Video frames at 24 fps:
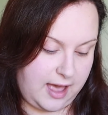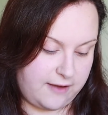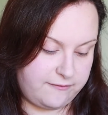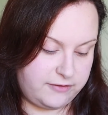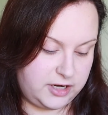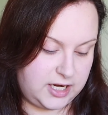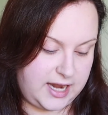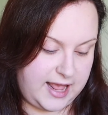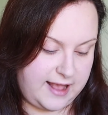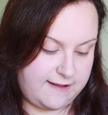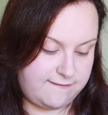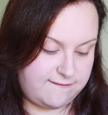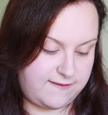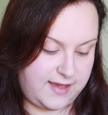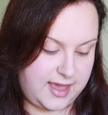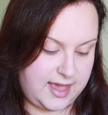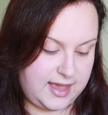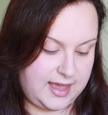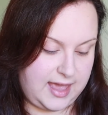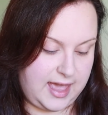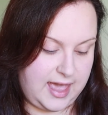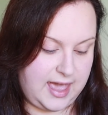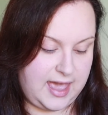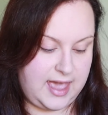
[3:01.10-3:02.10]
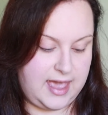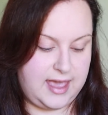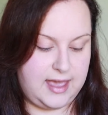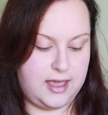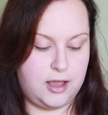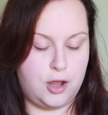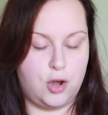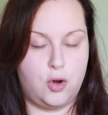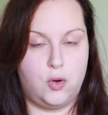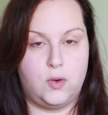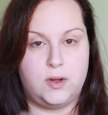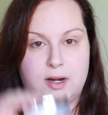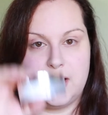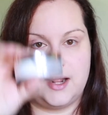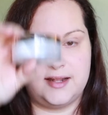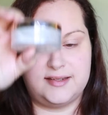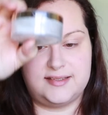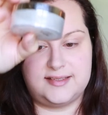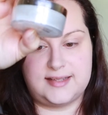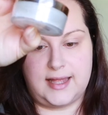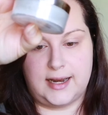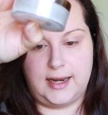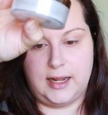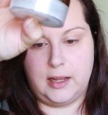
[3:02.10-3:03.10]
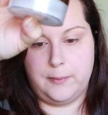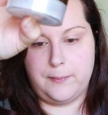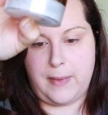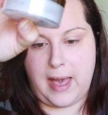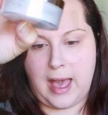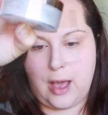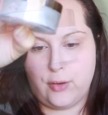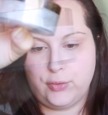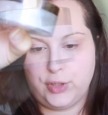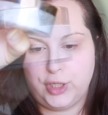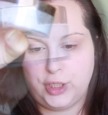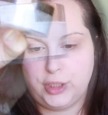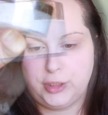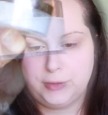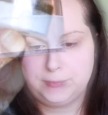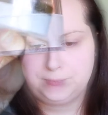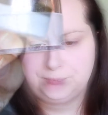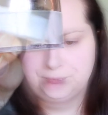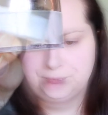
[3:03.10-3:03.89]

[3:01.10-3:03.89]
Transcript: Everyday Vacay Coconut Setting Powder.